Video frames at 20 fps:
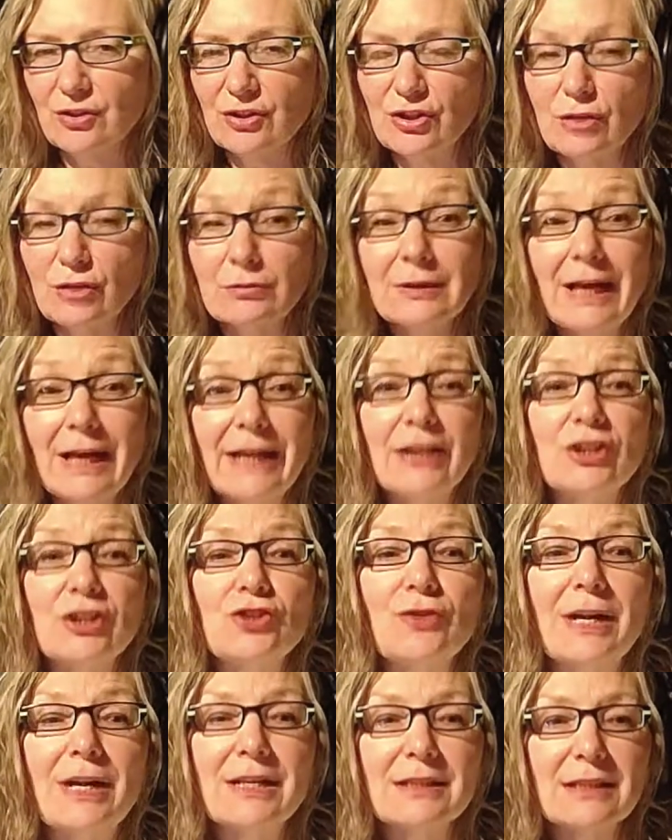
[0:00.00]
So like
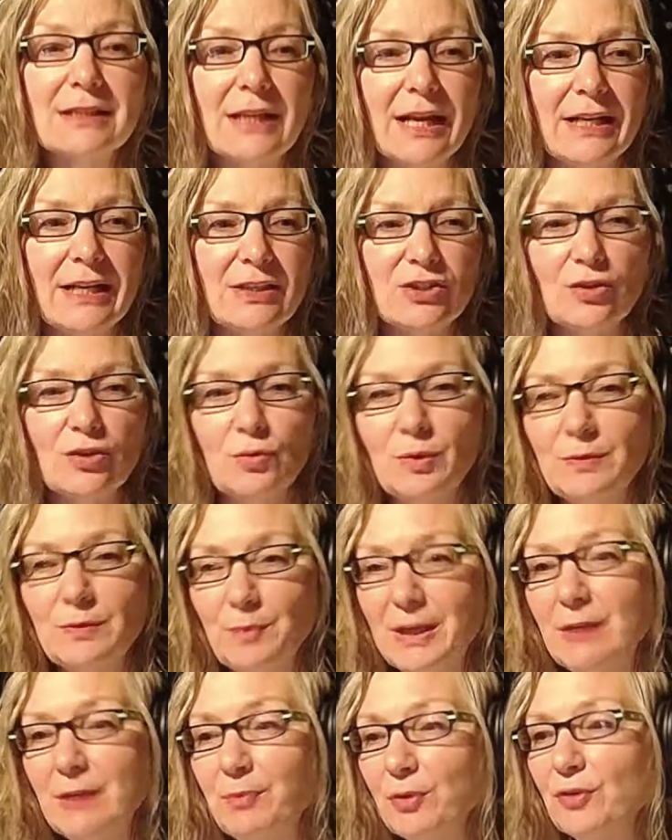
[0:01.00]
attracts like. So with
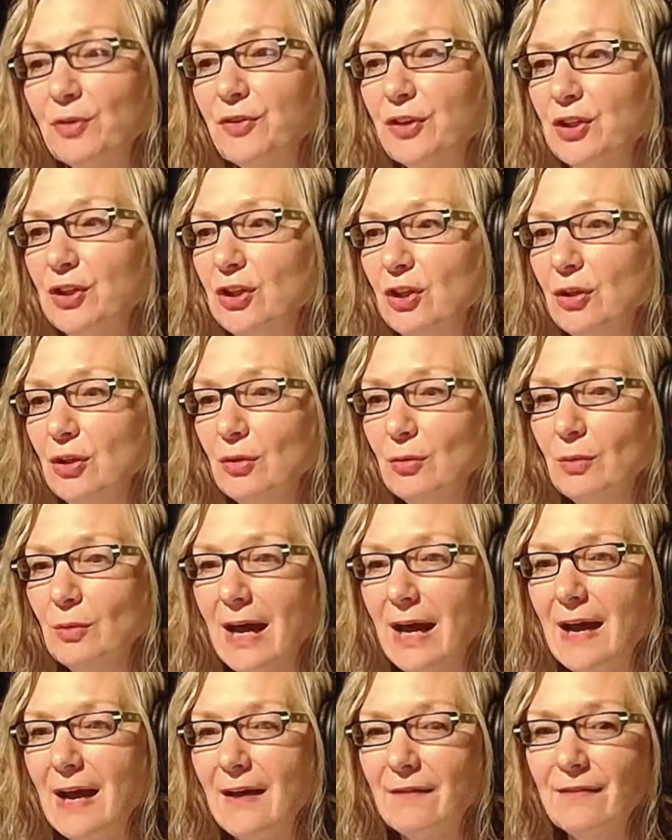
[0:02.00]
people that you
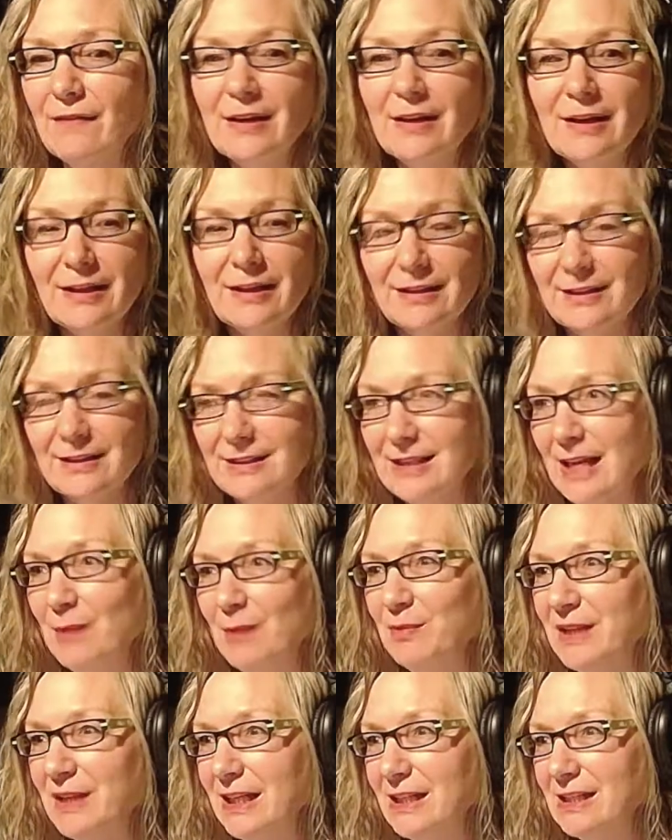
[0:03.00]
have the
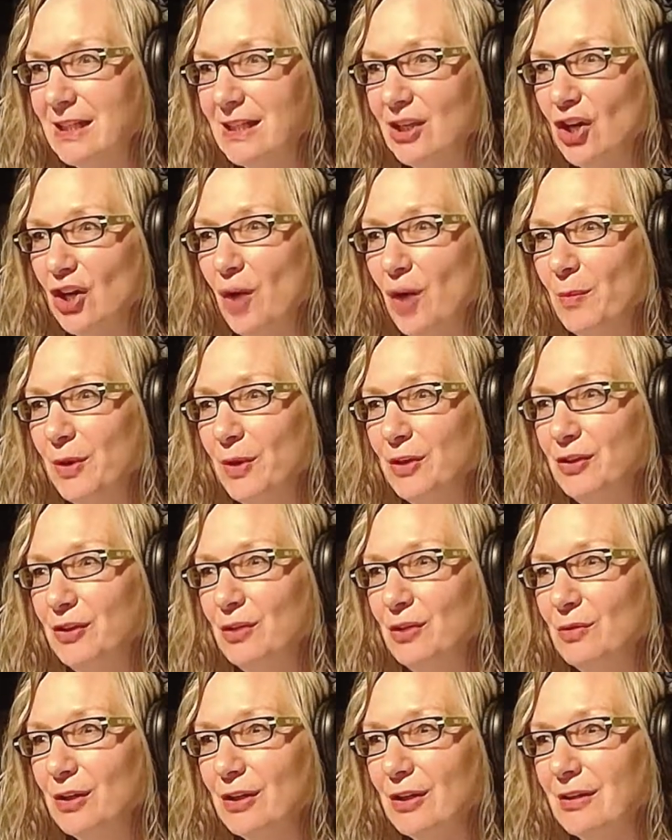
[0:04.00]
same things in common,
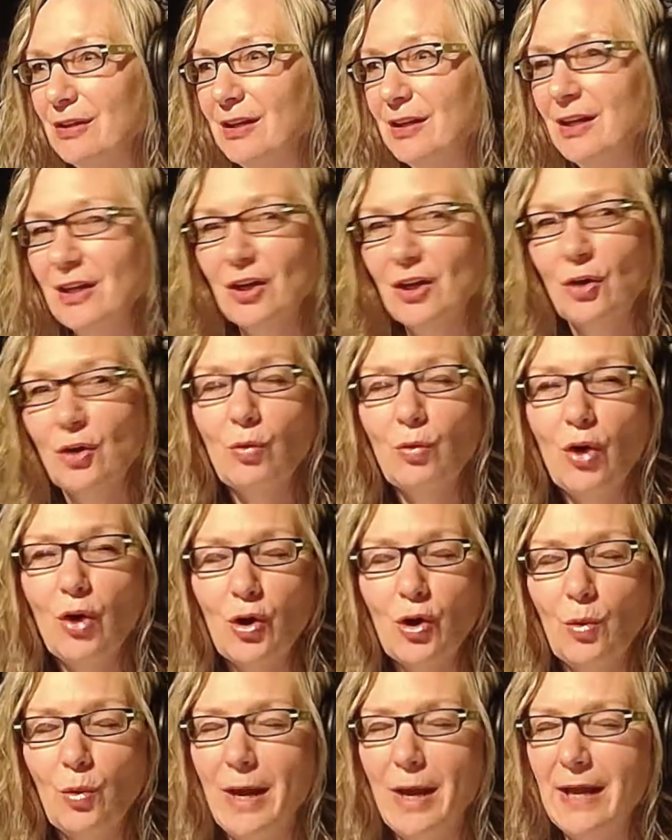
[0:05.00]
you can
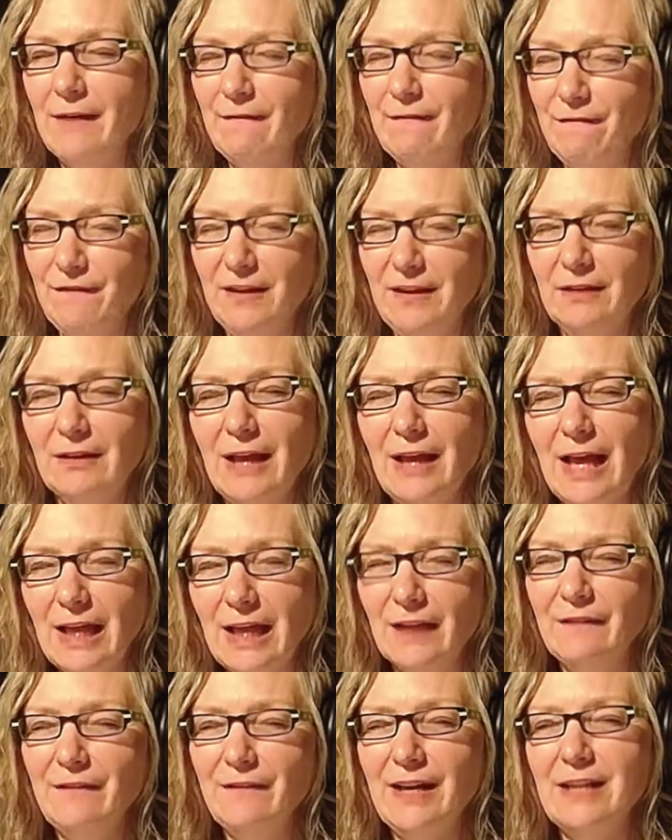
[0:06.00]
walk away and feel
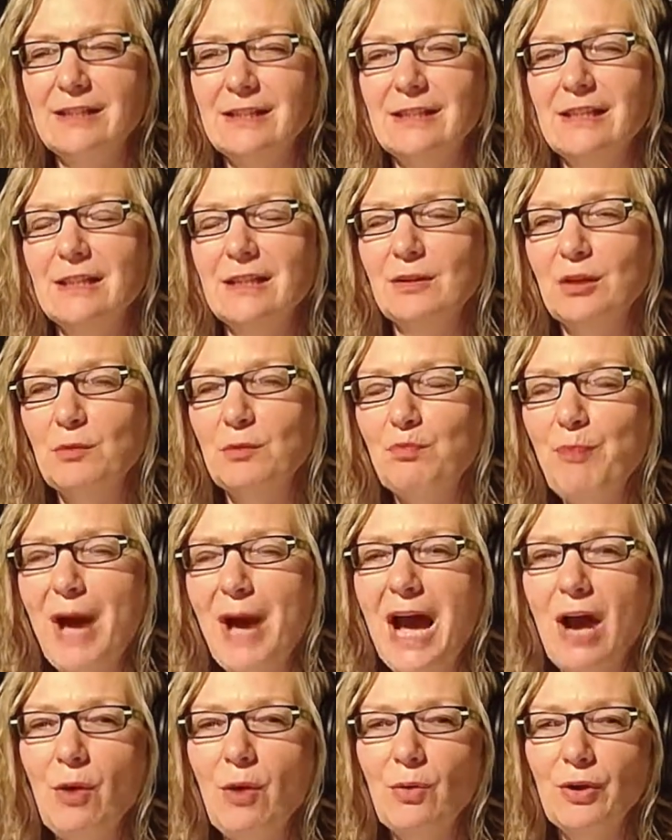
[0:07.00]
elevated and
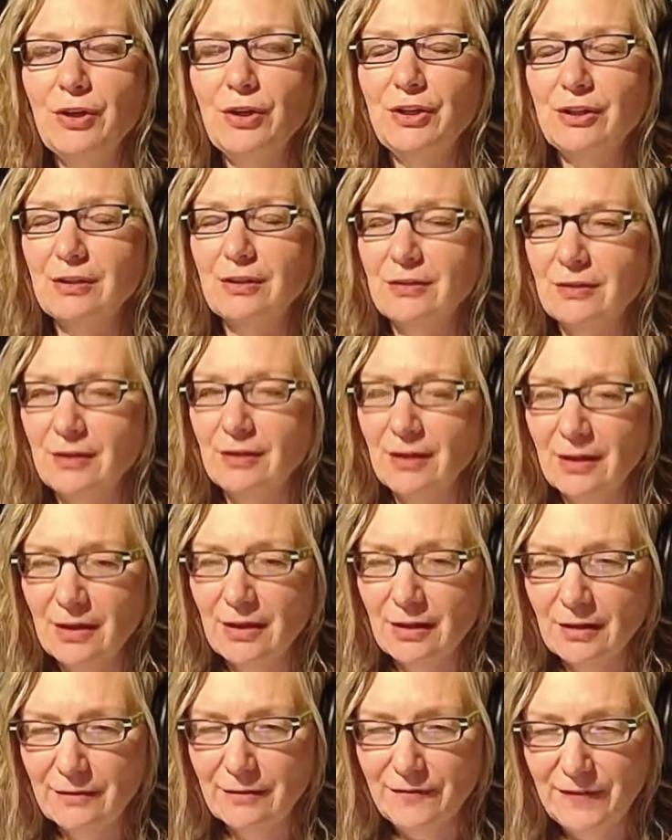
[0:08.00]
empowered and
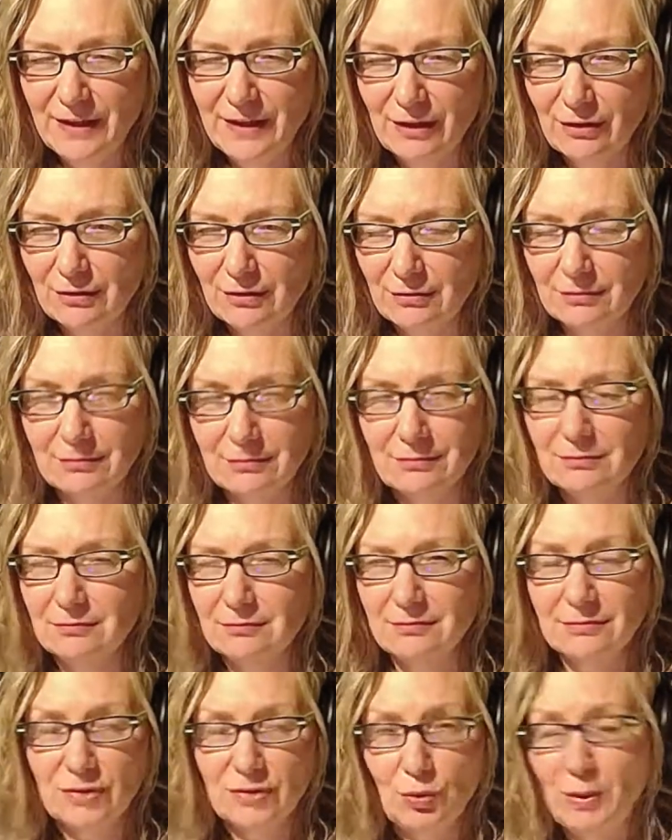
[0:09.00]
feel
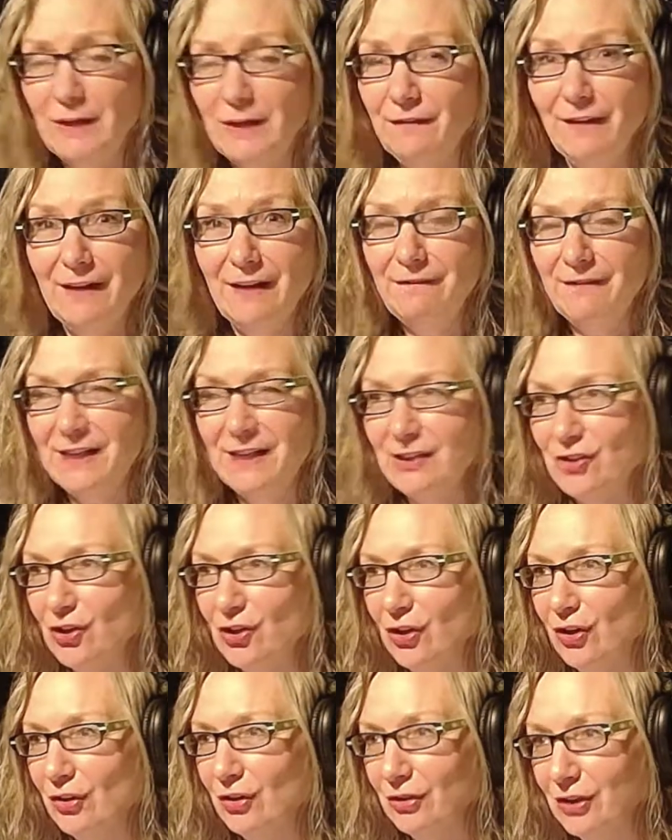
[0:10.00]
25 feet
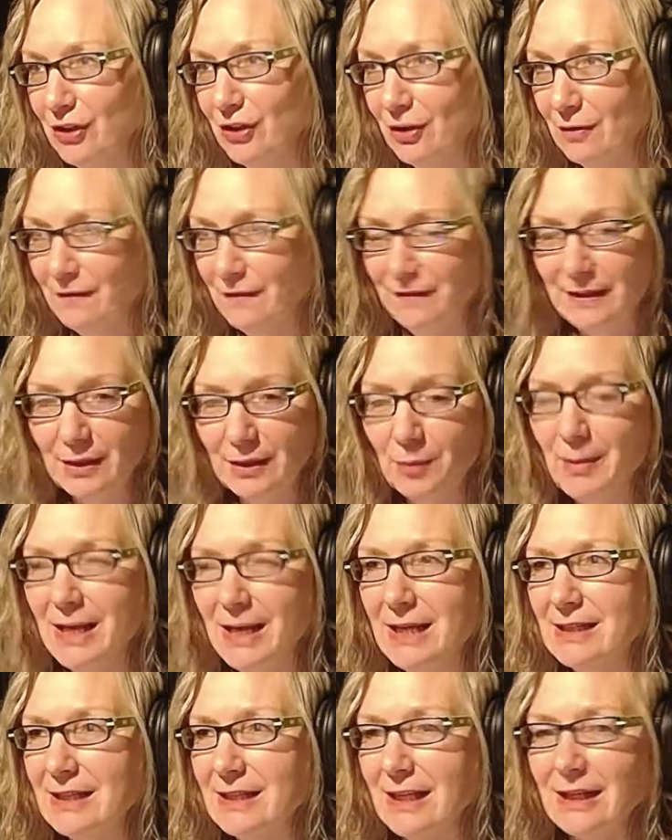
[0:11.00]
tall, you know, and feel
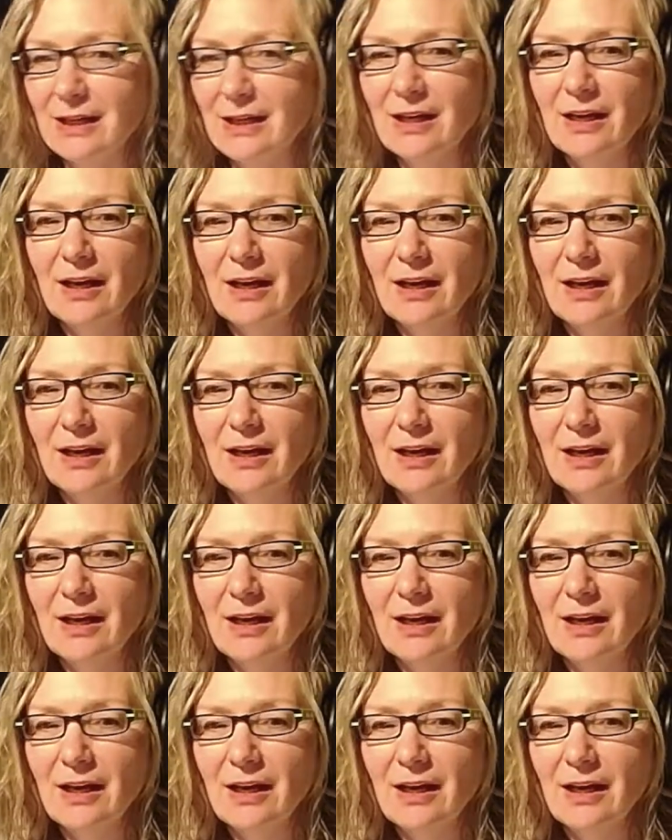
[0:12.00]
amazing.